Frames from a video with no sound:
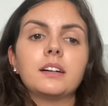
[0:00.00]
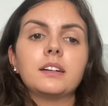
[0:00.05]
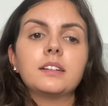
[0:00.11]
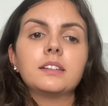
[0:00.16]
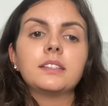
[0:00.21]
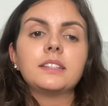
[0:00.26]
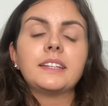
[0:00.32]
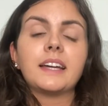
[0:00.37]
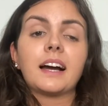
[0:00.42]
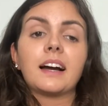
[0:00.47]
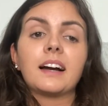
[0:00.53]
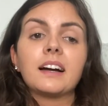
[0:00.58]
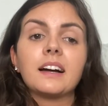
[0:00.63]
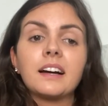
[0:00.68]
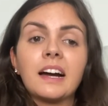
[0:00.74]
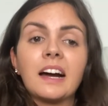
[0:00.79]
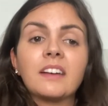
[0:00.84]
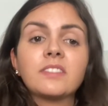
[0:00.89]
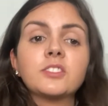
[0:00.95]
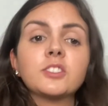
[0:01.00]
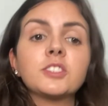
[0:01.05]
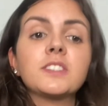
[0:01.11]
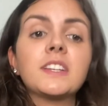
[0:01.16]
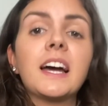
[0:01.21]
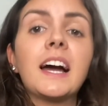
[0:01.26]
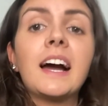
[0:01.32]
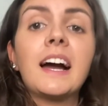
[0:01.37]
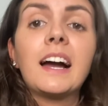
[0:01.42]
yeah, after
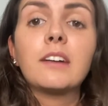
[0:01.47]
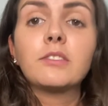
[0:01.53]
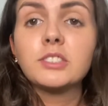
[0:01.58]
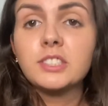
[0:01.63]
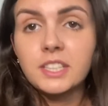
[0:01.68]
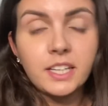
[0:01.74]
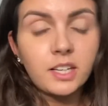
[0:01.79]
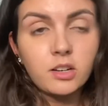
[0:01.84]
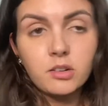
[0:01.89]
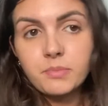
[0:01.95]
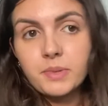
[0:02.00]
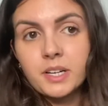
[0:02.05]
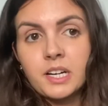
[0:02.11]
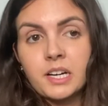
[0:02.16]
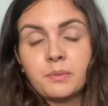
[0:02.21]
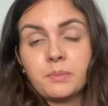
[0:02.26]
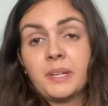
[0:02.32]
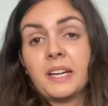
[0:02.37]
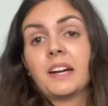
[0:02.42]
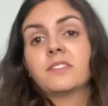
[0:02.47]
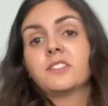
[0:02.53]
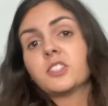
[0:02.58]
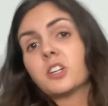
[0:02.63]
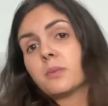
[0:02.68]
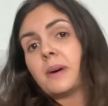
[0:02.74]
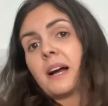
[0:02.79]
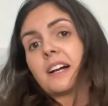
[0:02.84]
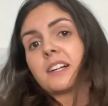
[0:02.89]
that, I was like, oh my god, we have to go
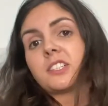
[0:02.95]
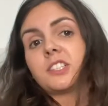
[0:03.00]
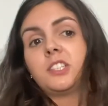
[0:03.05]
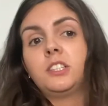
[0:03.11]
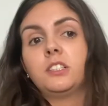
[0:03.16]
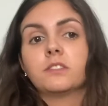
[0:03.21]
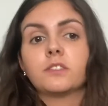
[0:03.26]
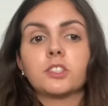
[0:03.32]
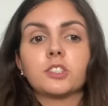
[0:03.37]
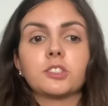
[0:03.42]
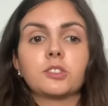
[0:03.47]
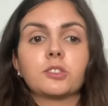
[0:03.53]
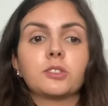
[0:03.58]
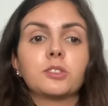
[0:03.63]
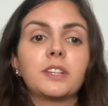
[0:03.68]
back to Universal.